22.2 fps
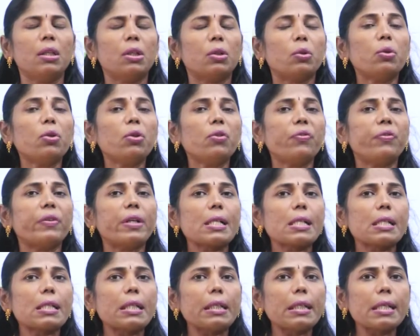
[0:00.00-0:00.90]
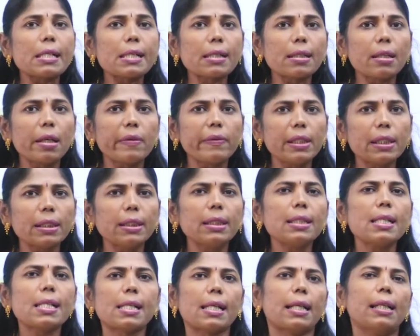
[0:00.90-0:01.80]
who first discovered
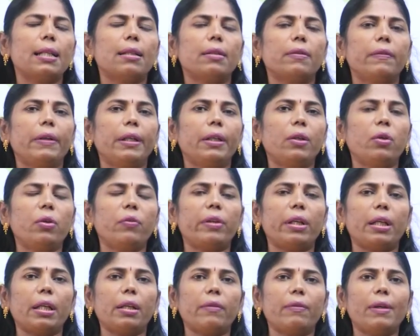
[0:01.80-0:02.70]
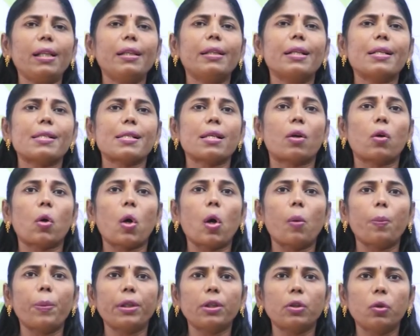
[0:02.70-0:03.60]
the cell? We know very well, that's a
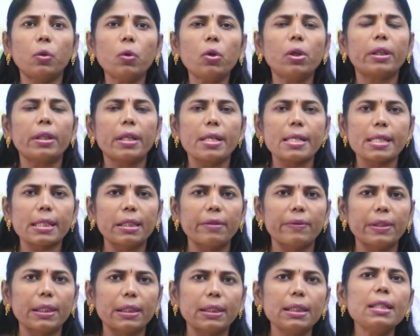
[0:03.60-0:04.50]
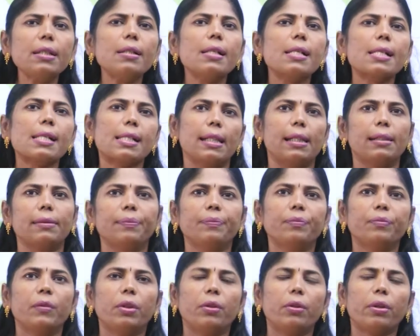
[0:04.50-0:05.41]
Robert Hooke discovered the cell.
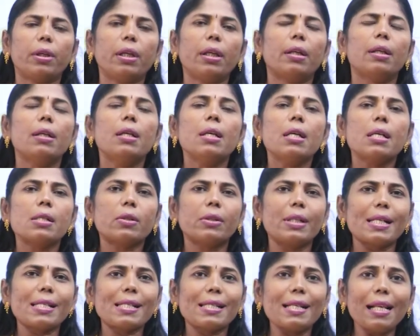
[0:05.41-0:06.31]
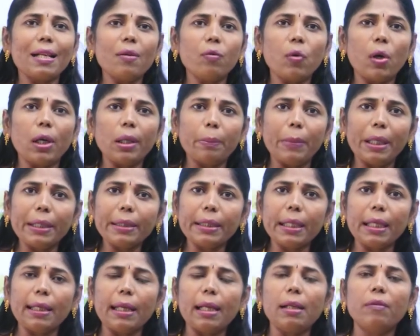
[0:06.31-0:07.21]
Okay, so the cell wall
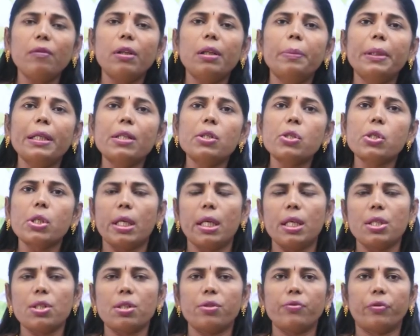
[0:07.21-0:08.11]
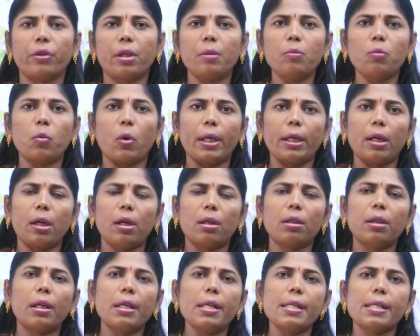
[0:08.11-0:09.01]
material will be changed from one
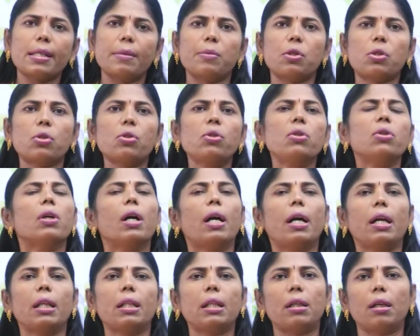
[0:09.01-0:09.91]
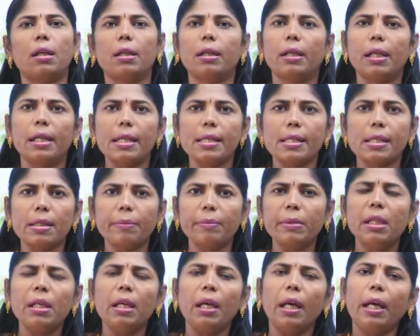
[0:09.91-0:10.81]
organism to another organism.
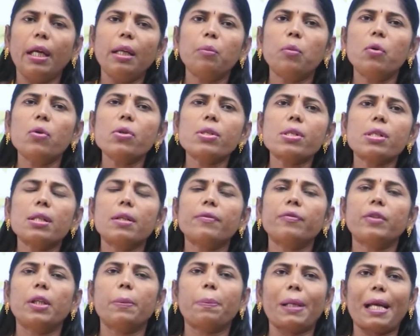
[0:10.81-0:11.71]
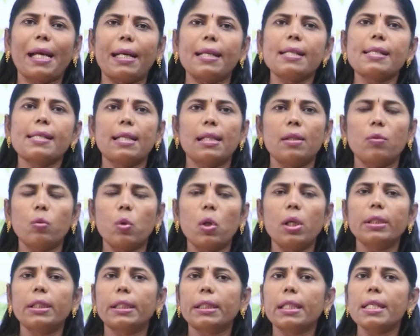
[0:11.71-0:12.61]
In most of the plant cell
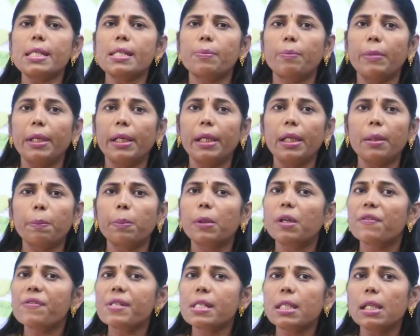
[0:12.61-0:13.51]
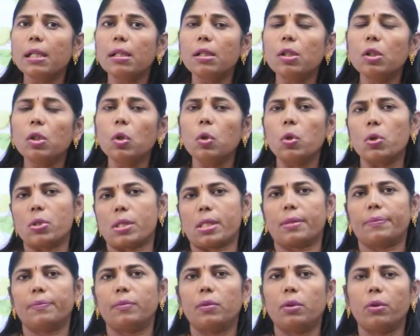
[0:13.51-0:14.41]
wall, that is made up of cellulose.
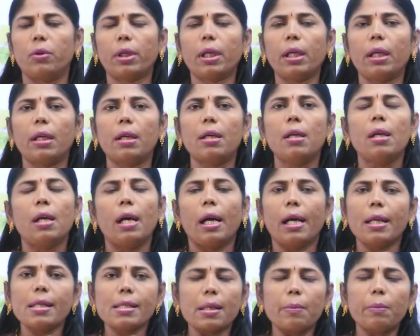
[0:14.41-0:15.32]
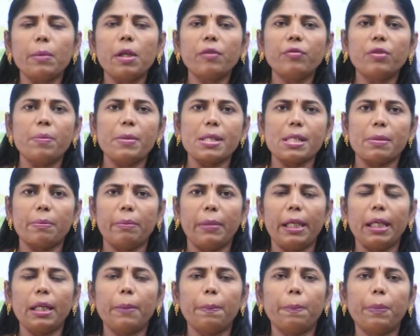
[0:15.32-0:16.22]
Okay, and some of them is
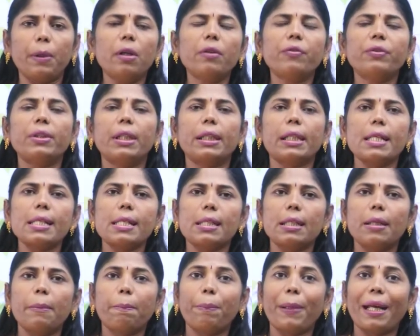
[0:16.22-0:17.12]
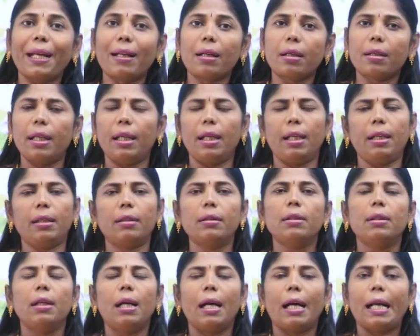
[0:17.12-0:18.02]
made up of, that is a pectin
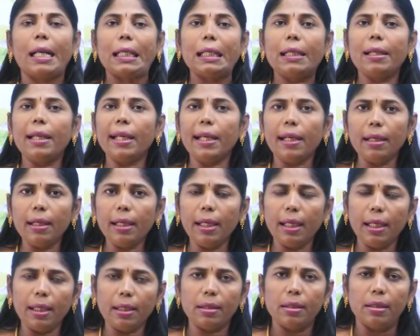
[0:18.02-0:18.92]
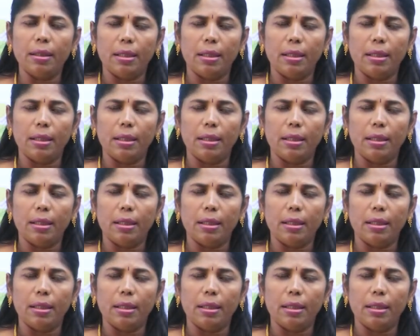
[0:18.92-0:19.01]
and lignin,